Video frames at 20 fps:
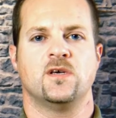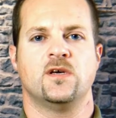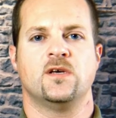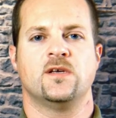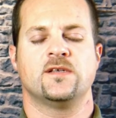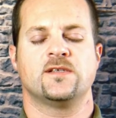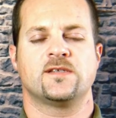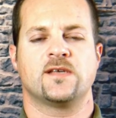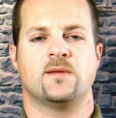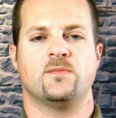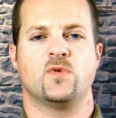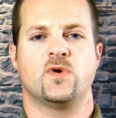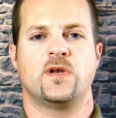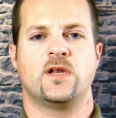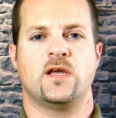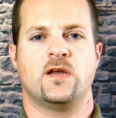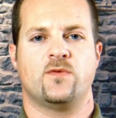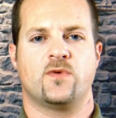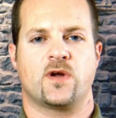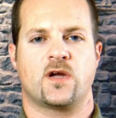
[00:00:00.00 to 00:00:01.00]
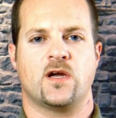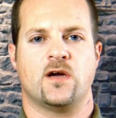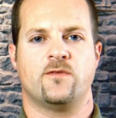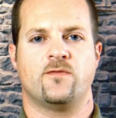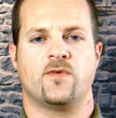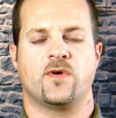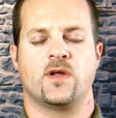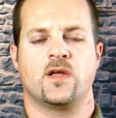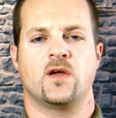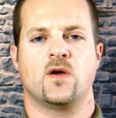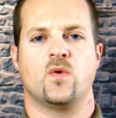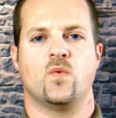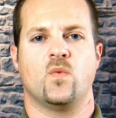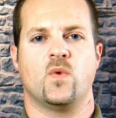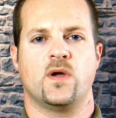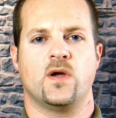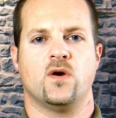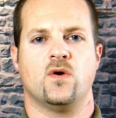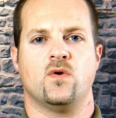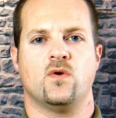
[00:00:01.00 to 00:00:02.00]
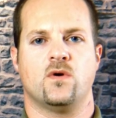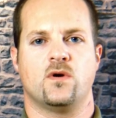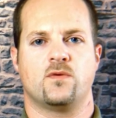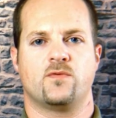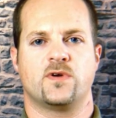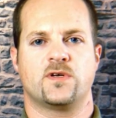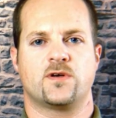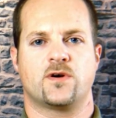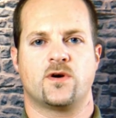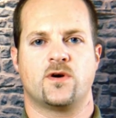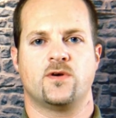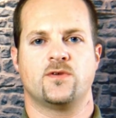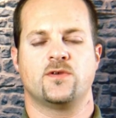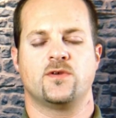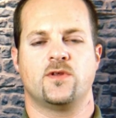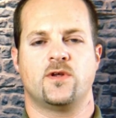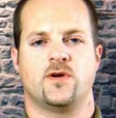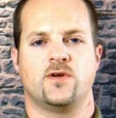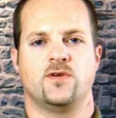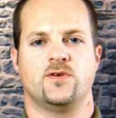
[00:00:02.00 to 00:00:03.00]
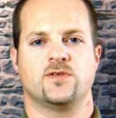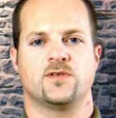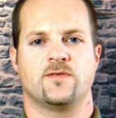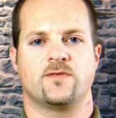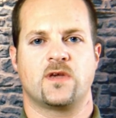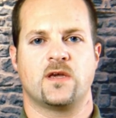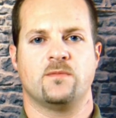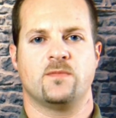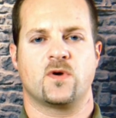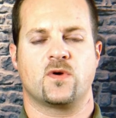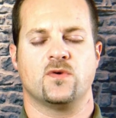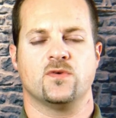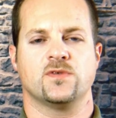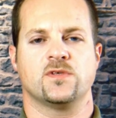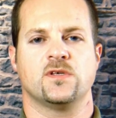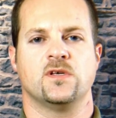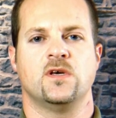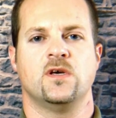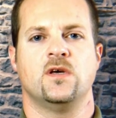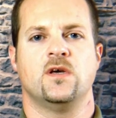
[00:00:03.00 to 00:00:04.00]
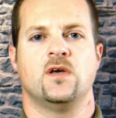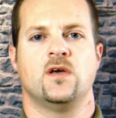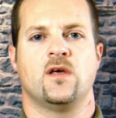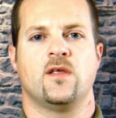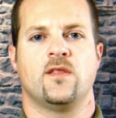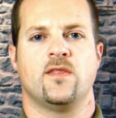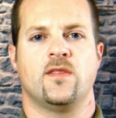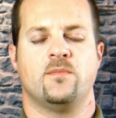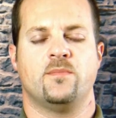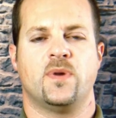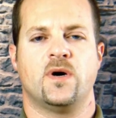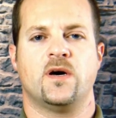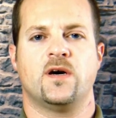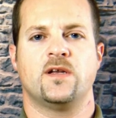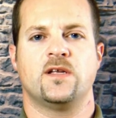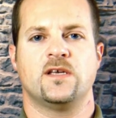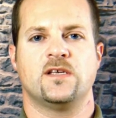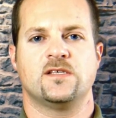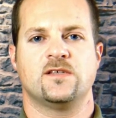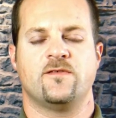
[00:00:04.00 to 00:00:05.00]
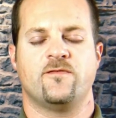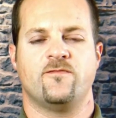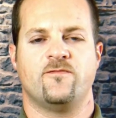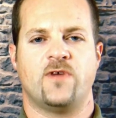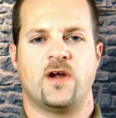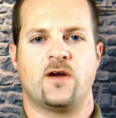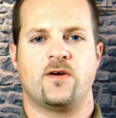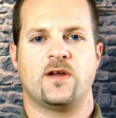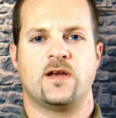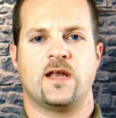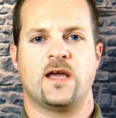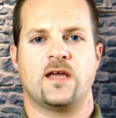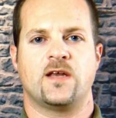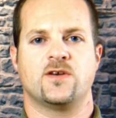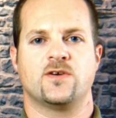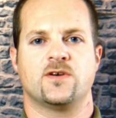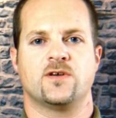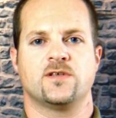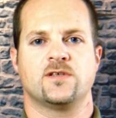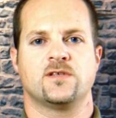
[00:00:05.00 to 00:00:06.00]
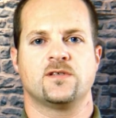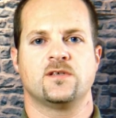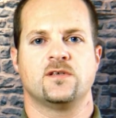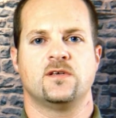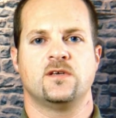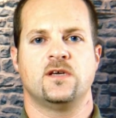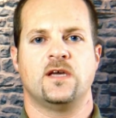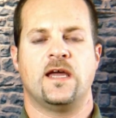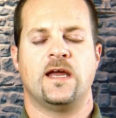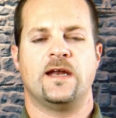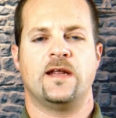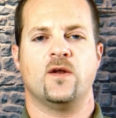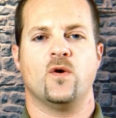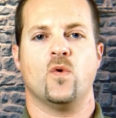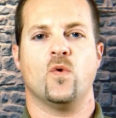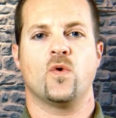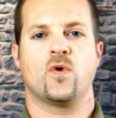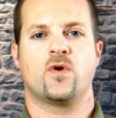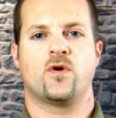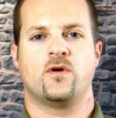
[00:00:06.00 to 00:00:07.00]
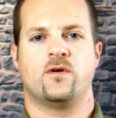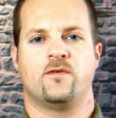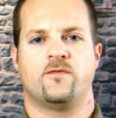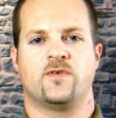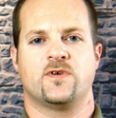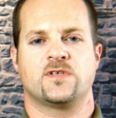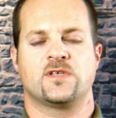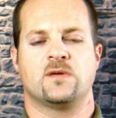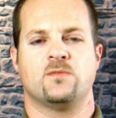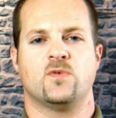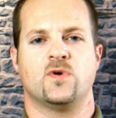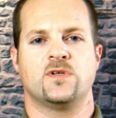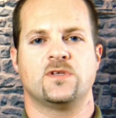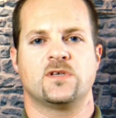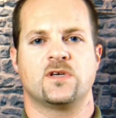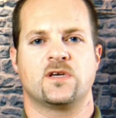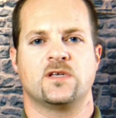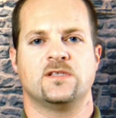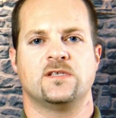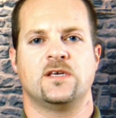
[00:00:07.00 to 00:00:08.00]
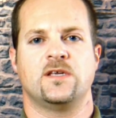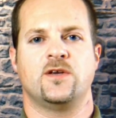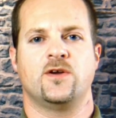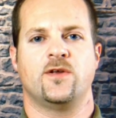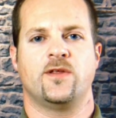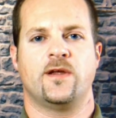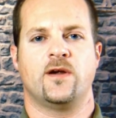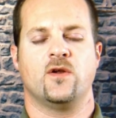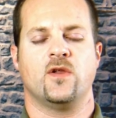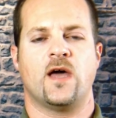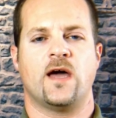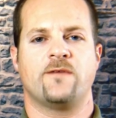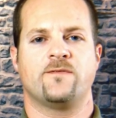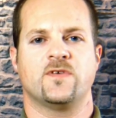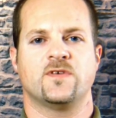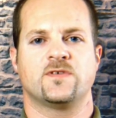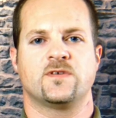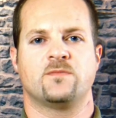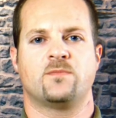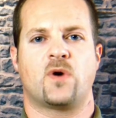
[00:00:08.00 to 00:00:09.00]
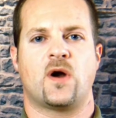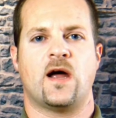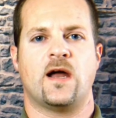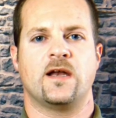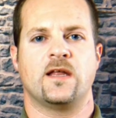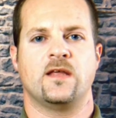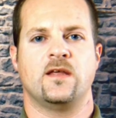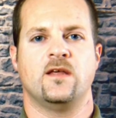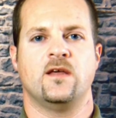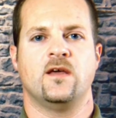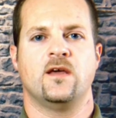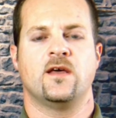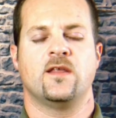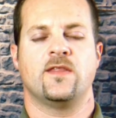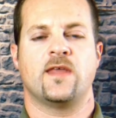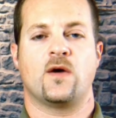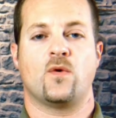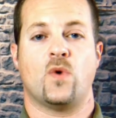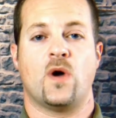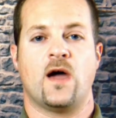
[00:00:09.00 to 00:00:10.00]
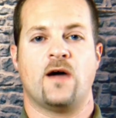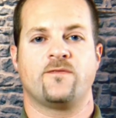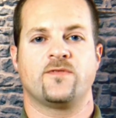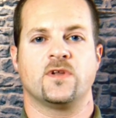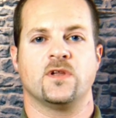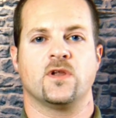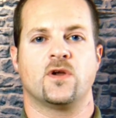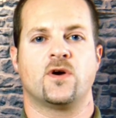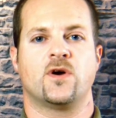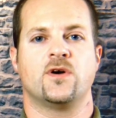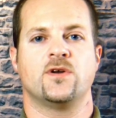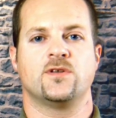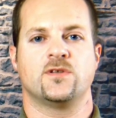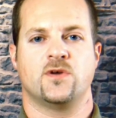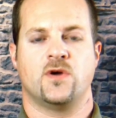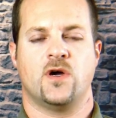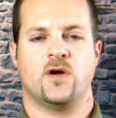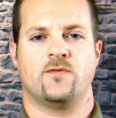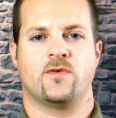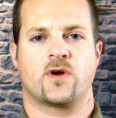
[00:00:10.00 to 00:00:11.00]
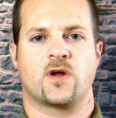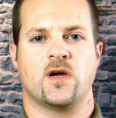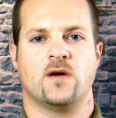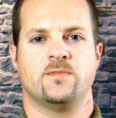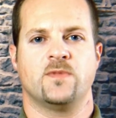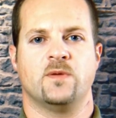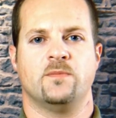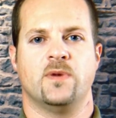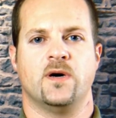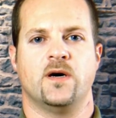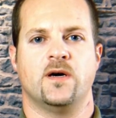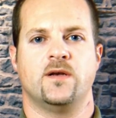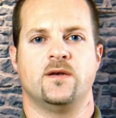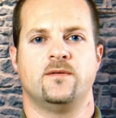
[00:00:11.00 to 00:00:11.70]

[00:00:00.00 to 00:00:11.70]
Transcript: someone in recovery will return to their use of chemicals. The BUD is very dangerous, and in order for someone to continue their life of sobriety, they will have to learn to overcome the BUD.